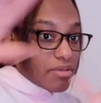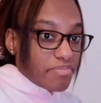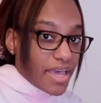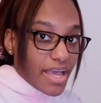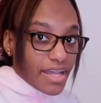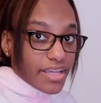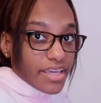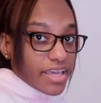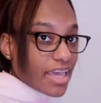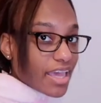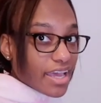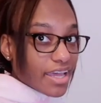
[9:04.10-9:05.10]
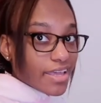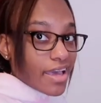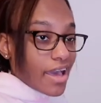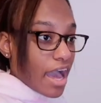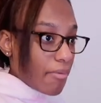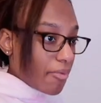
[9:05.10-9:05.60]
bed and
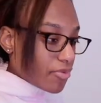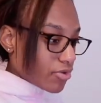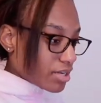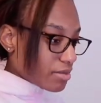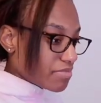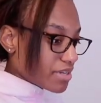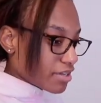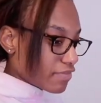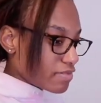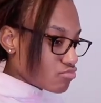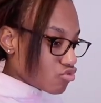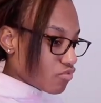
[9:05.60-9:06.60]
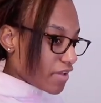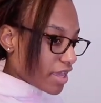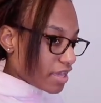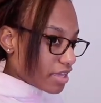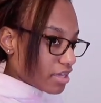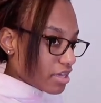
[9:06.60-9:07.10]
I'm also going to be
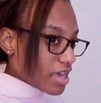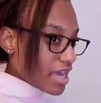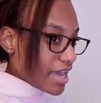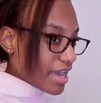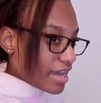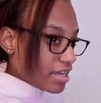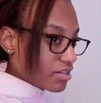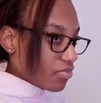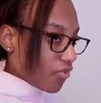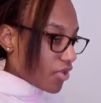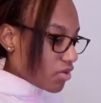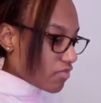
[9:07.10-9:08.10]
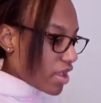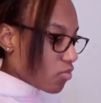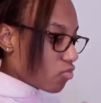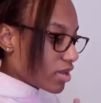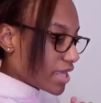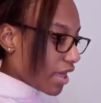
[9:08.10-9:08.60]
removing and throwing away
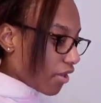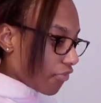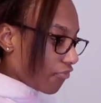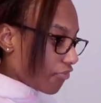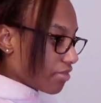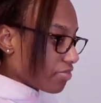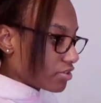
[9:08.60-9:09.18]
what else is in the